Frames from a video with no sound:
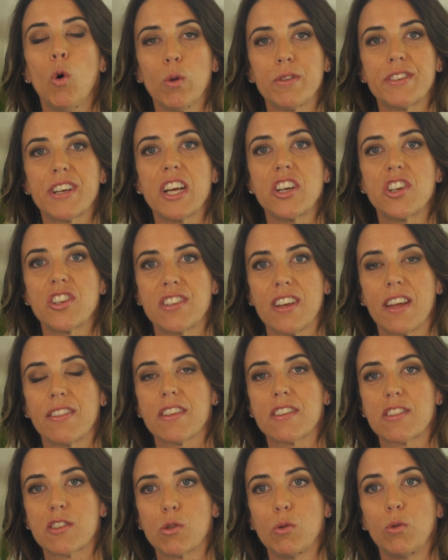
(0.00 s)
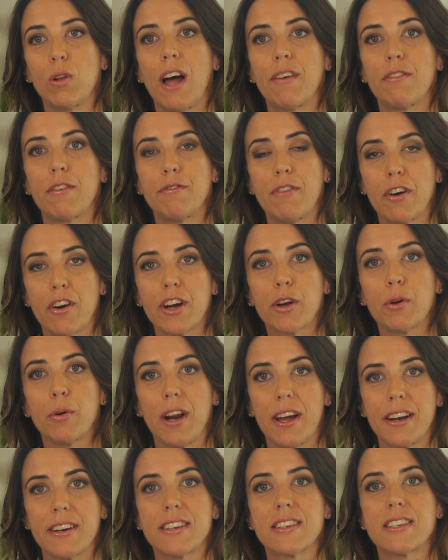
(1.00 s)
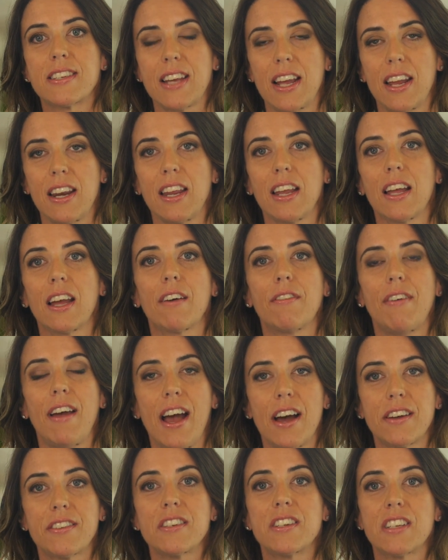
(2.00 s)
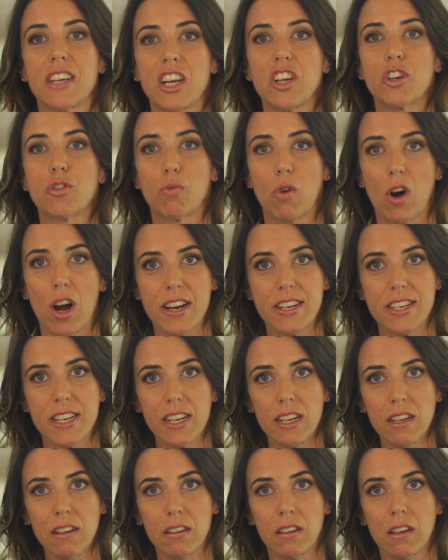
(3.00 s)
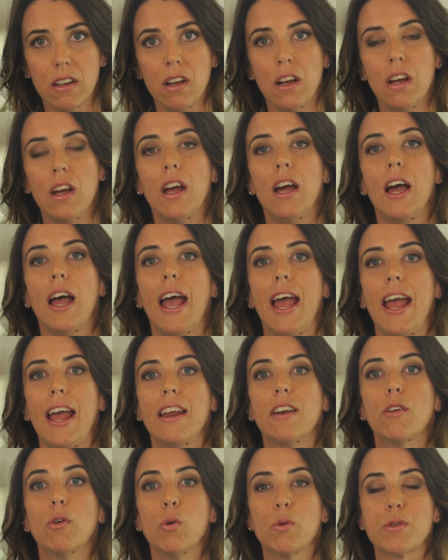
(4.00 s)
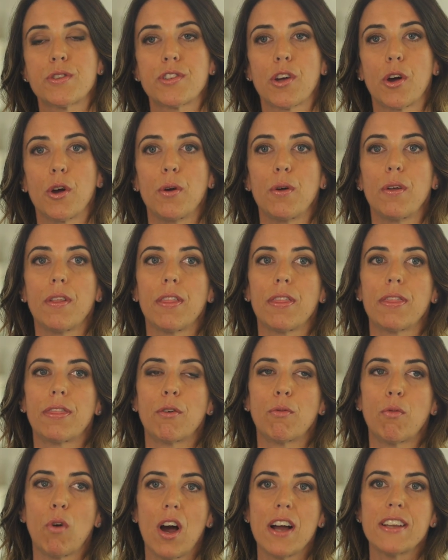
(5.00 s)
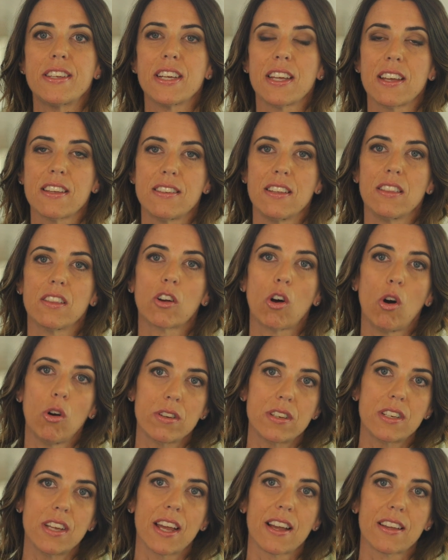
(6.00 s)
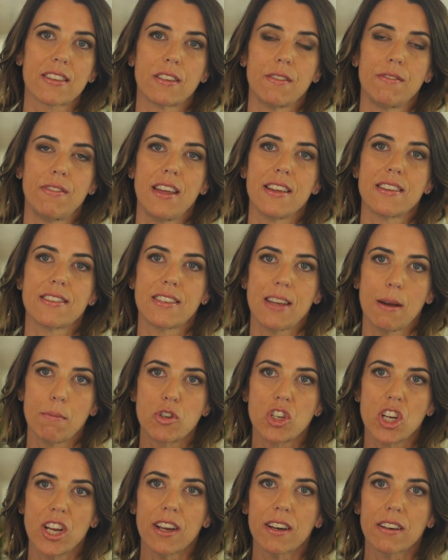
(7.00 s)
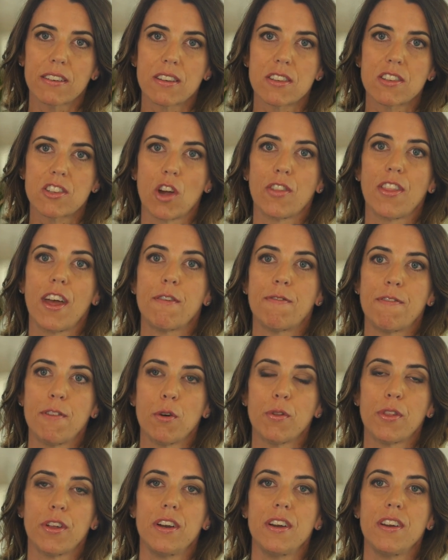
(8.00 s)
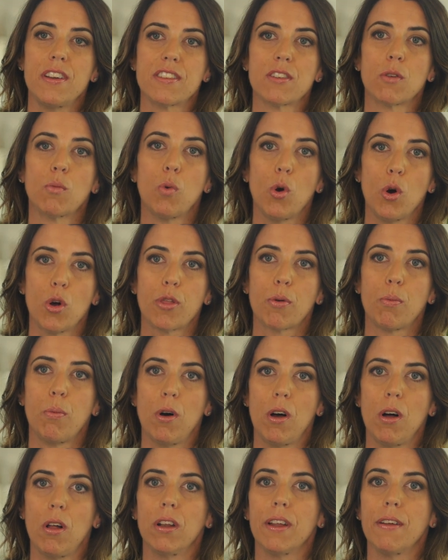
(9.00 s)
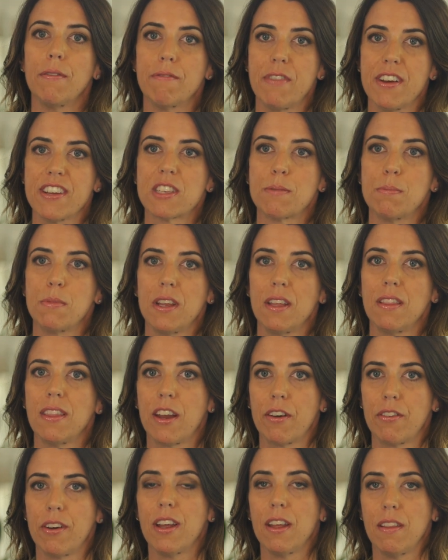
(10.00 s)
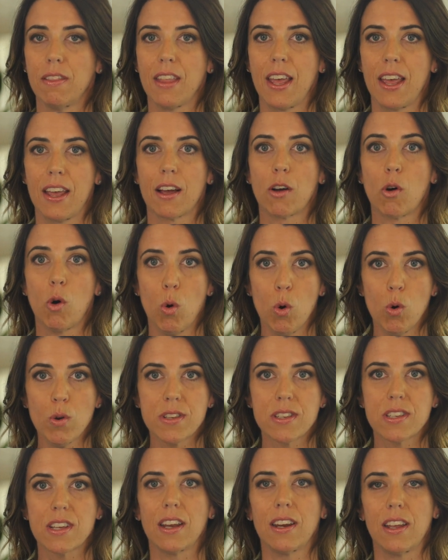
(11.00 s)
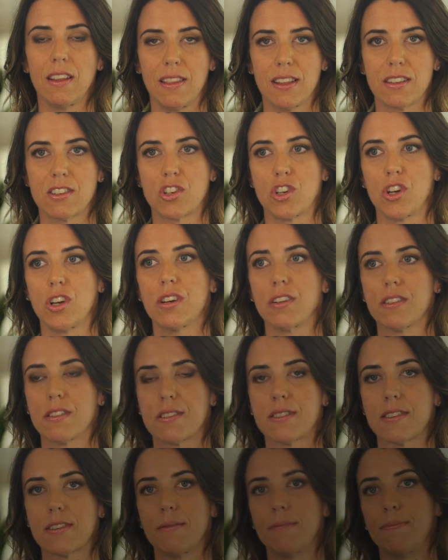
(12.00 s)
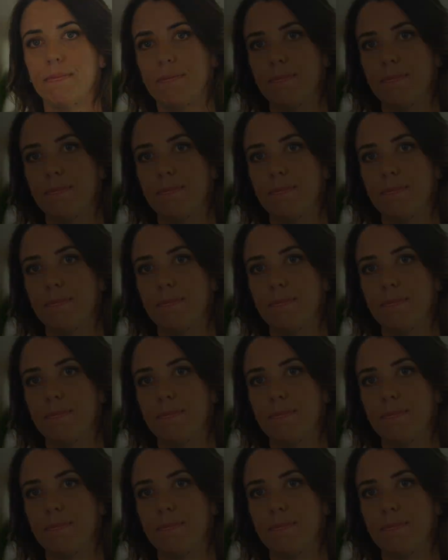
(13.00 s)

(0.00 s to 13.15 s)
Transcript: all teachers at the school have a very good understanding of how to teach writing. And also the writing is in the context of their subject, so they feel that it is a worthwhile investment in their course and in the students.